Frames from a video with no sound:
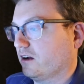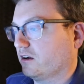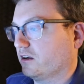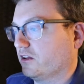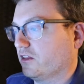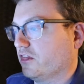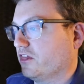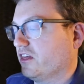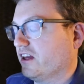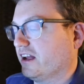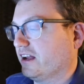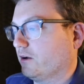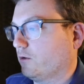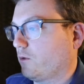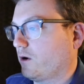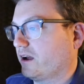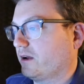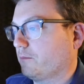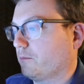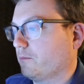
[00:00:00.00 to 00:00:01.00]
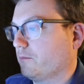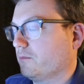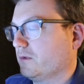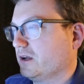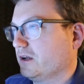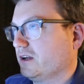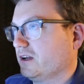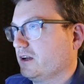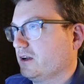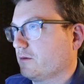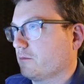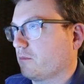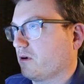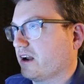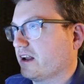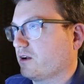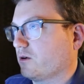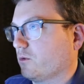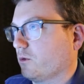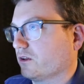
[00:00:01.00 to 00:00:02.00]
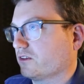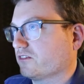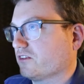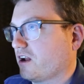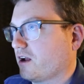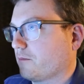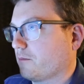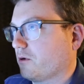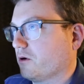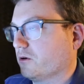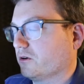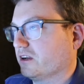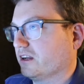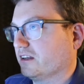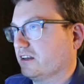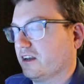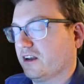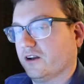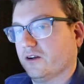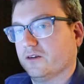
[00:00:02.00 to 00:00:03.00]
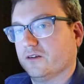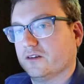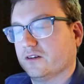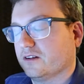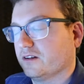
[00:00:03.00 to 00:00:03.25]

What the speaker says: good thing? Why break what's not broken, you know?